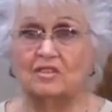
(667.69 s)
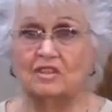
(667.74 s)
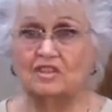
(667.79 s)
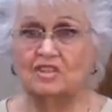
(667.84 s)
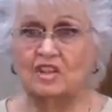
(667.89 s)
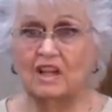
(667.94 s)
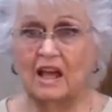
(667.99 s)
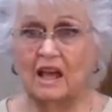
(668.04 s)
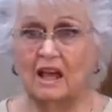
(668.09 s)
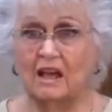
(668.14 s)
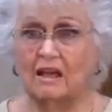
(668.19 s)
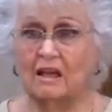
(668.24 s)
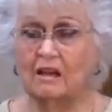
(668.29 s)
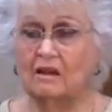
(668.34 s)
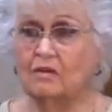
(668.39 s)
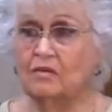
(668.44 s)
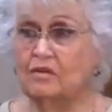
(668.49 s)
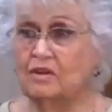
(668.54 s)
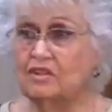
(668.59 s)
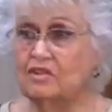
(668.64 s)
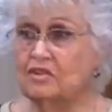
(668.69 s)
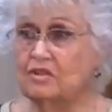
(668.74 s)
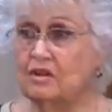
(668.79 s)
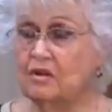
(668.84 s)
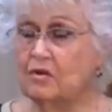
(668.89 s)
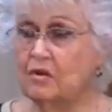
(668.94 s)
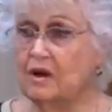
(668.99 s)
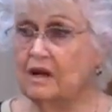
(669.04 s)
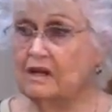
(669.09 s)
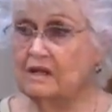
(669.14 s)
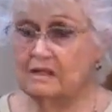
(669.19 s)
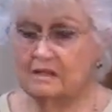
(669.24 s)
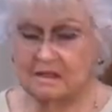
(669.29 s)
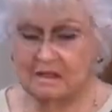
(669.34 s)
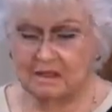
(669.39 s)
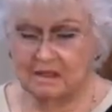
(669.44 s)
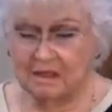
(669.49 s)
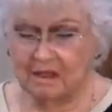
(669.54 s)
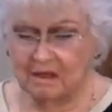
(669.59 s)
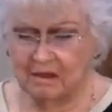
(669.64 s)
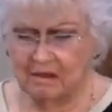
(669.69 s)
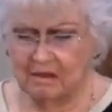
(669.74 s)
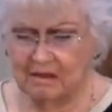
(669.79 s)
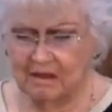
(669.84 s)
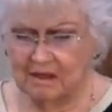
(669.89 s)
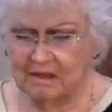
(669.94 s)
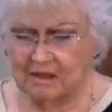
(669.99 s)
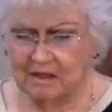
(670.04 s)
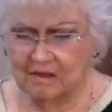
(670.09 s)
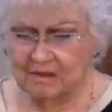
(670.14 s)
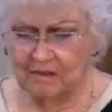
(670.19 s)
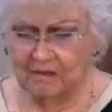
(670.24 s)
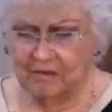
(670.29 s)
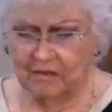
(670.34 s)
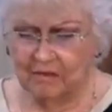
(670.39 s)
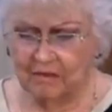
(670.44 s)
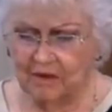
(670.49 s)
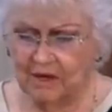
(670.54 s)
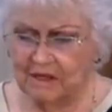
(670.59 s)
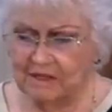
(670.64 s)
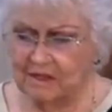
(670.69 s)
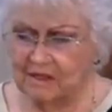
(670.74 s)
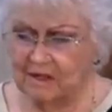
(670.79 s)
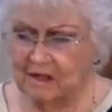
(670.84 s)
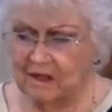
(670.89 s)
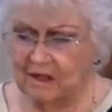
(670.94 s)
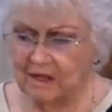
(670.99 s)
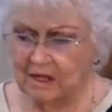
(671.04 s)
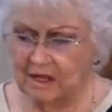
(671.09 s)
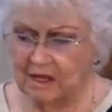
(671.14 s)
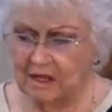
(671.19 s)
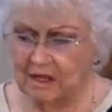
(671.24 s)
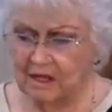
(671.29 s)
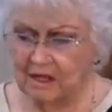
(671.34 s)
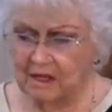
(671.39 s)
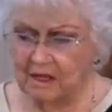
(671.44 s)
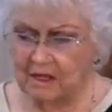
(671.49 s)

the shack and Christ, is it Christ Calling?